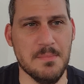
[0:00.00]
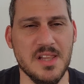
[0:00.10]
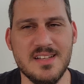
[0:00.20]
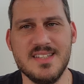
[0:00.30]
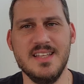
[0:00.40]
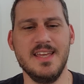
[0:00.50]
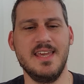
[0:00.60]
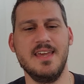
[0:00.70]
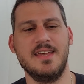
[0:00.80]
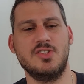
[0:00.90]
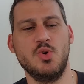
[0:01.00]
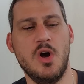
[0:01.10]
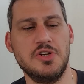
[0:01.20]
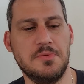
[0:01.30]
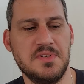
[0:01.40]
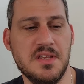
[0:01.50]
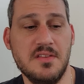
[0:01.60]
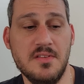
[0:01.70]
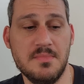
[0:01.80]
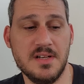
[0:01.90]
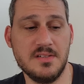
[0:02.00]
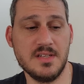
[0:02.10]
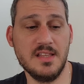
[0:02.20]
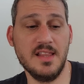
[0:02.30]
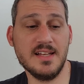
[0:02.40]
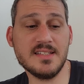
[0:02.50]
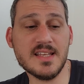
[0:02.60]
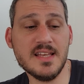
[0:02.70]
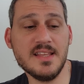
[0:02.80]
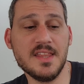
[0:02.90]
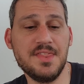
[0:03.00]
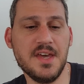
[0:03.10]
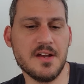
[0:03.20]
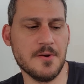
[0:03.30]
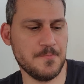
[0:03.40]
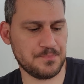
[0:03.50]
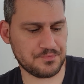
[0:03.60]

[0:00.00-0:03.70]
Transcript: But let's say they can't get to 100% of the beds. And let's say that their